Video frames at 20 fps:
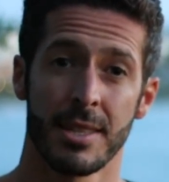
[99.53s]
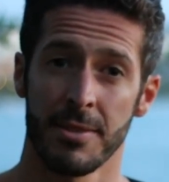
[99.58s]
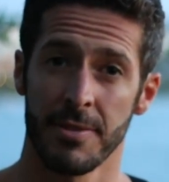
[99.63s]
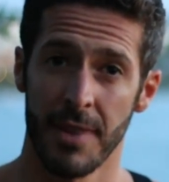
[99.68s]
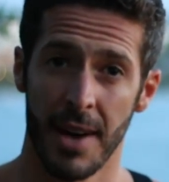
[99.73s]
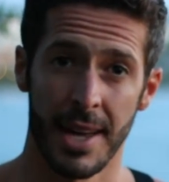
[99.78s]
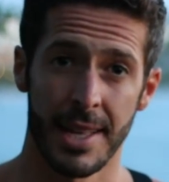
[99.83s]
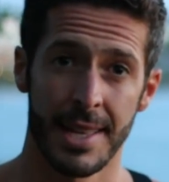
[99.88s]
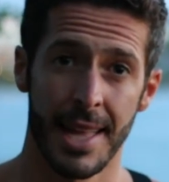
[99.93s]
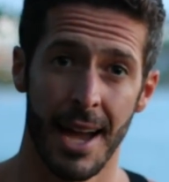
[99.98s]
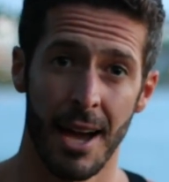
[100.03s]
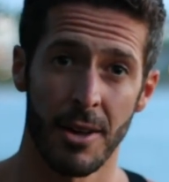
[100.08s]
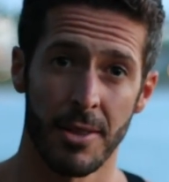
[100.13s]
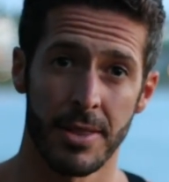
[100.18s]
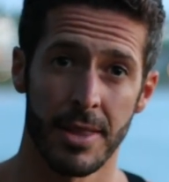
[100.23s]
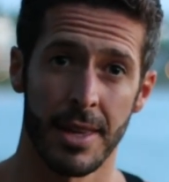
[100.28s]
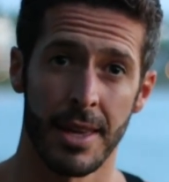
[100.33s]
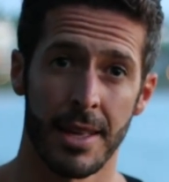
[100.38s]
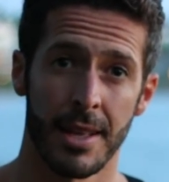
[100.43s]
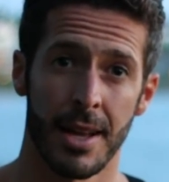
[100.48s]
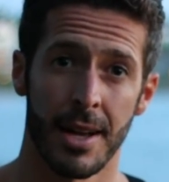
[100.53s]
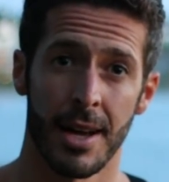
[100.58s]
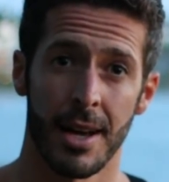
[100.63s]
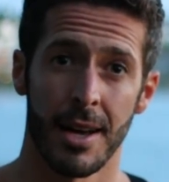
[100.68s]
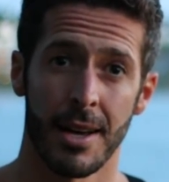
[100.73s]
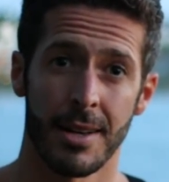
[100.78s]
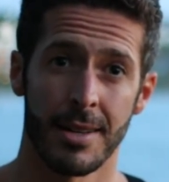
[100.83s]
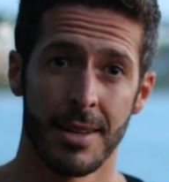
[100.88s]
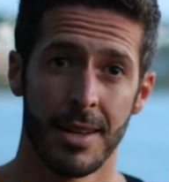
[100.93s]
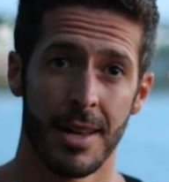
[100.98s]
To find out
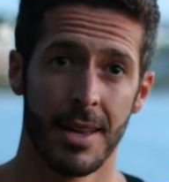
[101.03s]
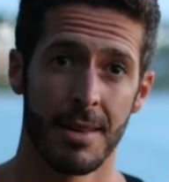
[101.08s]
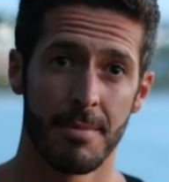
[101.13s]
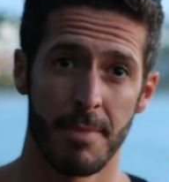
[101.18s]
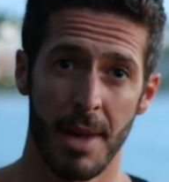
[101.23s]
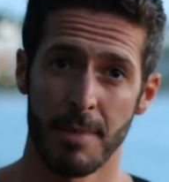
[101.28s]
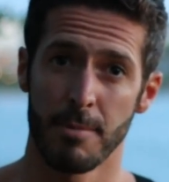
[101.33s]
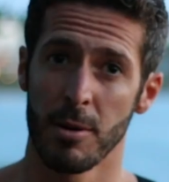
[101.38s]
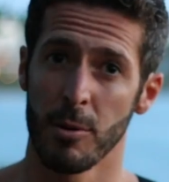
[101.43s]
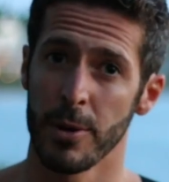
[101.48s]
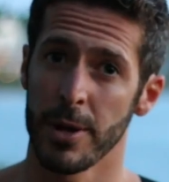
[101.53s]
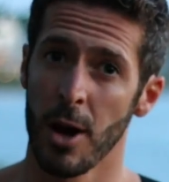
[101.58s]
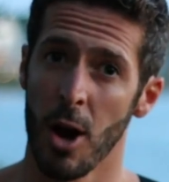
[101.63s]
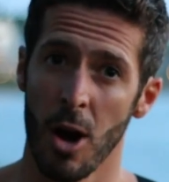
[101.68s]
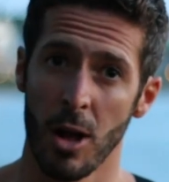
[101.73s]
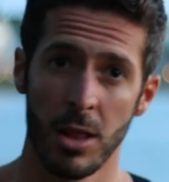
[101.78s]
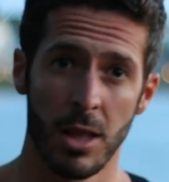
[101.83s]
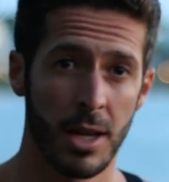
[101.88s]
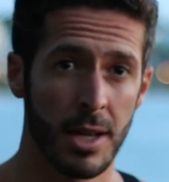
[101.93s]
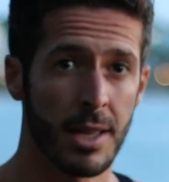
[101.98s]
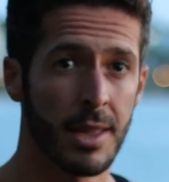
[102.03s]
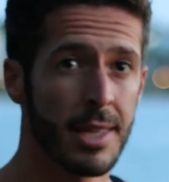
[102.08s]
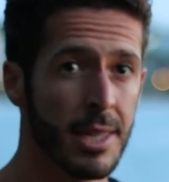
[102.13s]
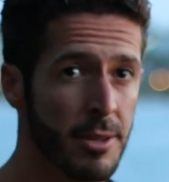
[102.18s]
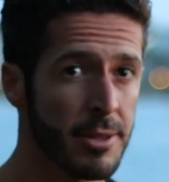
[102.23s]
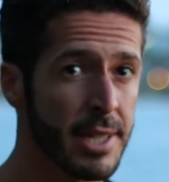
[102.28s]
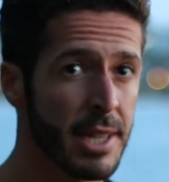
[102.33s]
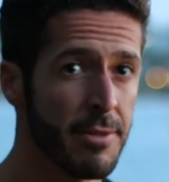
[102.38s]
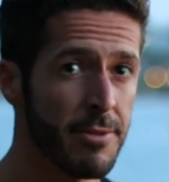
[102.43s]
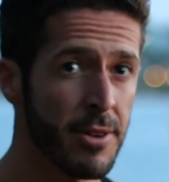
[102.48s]
that maybe we all look a
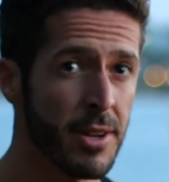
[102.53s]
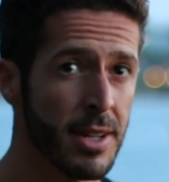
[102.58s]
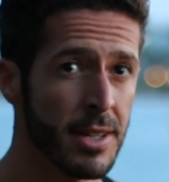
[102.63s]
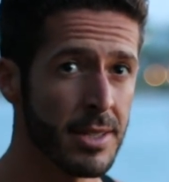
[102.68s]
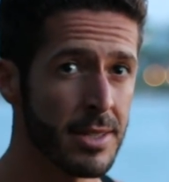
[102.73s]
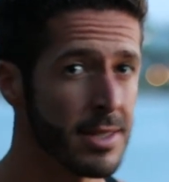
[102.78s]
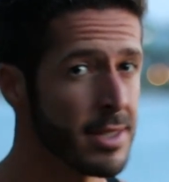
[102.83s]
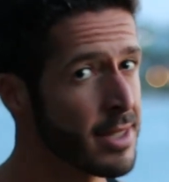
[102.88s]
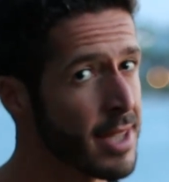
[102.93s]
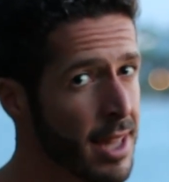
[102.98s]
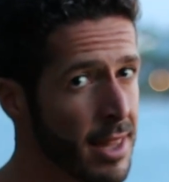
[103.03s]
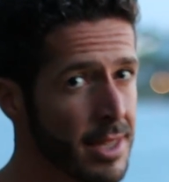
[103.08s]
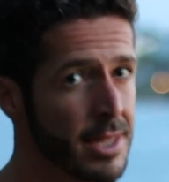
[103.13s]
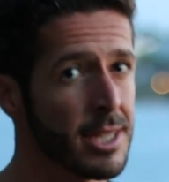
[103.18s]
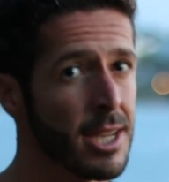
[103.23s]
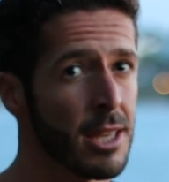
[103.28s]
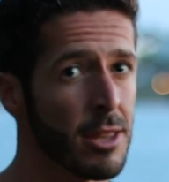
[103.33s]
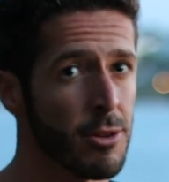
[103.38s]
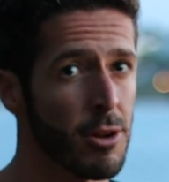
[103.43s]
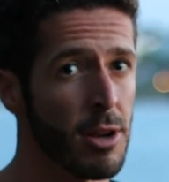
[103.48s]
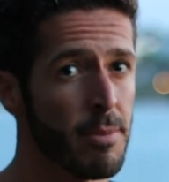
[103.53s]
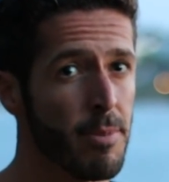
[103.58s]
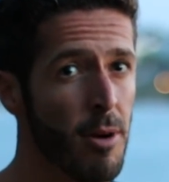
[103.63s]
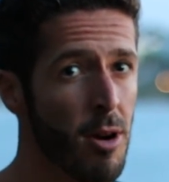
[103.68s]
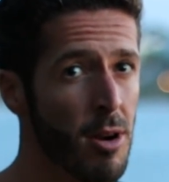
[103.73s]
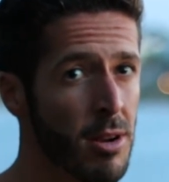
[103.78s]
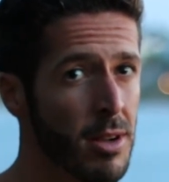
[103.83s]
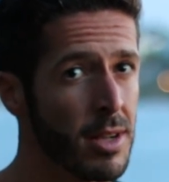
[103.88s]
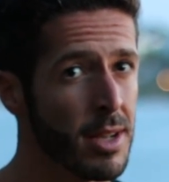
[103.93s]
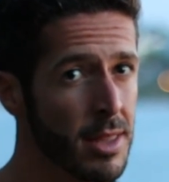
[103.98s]
little different, to tell each other
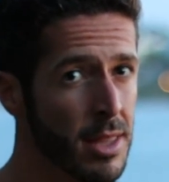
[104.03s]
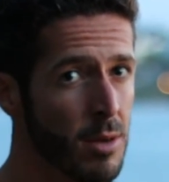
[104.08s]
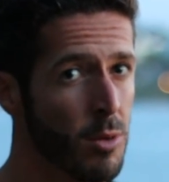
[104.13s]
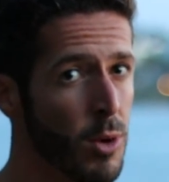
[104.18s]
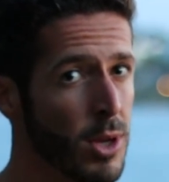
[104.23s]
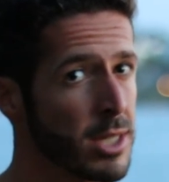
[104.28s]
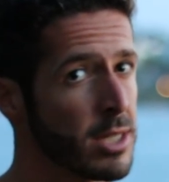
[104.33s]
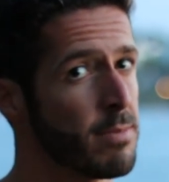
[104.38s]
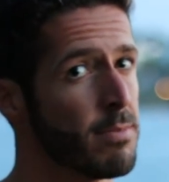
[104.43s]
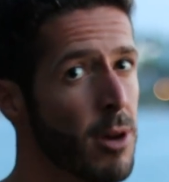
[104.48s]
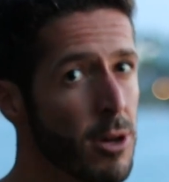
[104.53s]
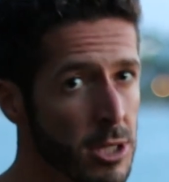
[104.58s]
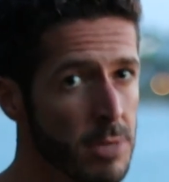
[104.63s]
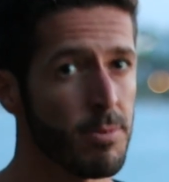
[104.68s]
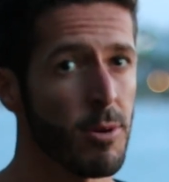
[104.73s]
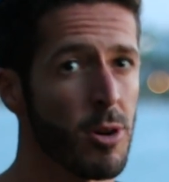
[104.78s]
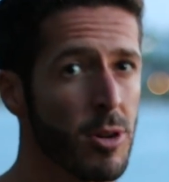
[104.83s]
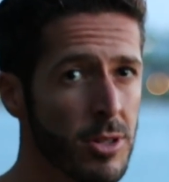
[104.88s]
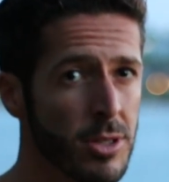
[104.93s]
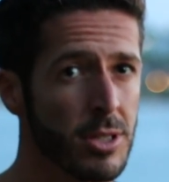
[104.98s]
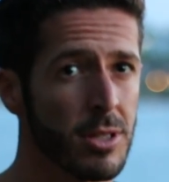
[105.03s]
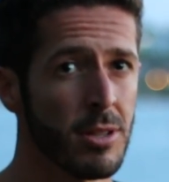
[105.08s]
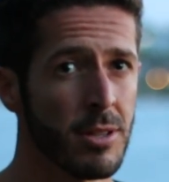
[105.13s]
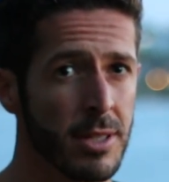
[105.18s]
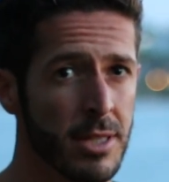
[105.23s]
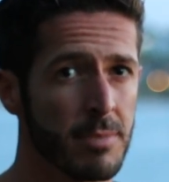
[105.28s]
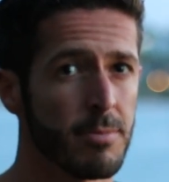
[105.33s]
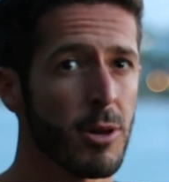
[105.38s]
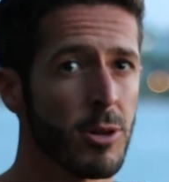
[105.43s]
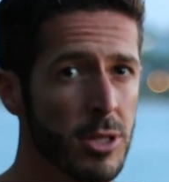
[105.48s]
apart, and that what's most
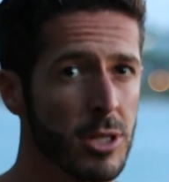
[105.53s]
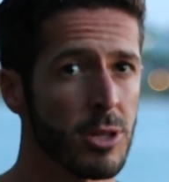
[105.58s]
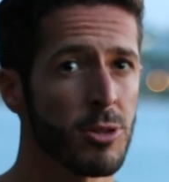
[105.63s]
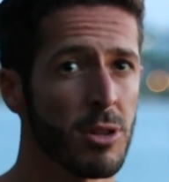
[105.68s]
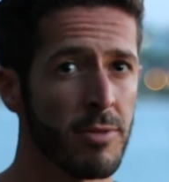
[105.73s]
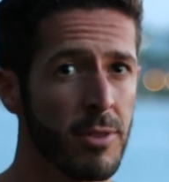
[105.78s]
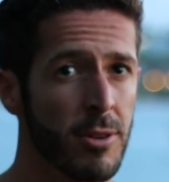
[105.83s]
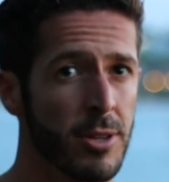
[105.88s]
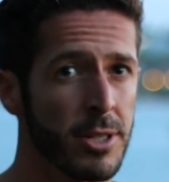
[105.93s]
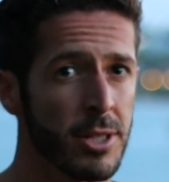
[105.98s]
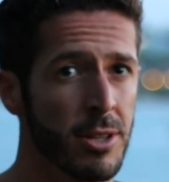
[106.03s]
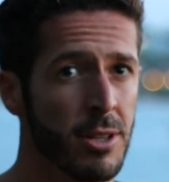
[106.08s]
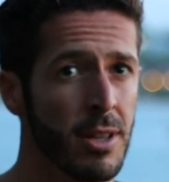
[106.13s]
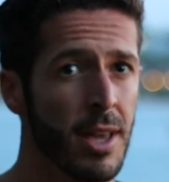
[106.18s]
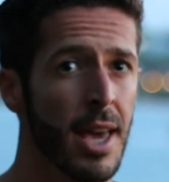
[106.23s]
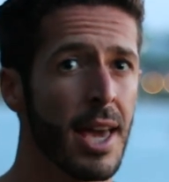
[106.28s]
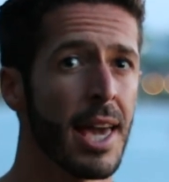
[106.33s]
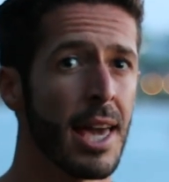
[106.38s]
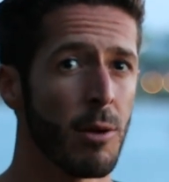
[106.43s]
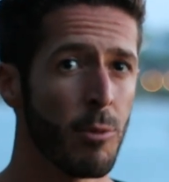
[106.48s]
personal is most universal,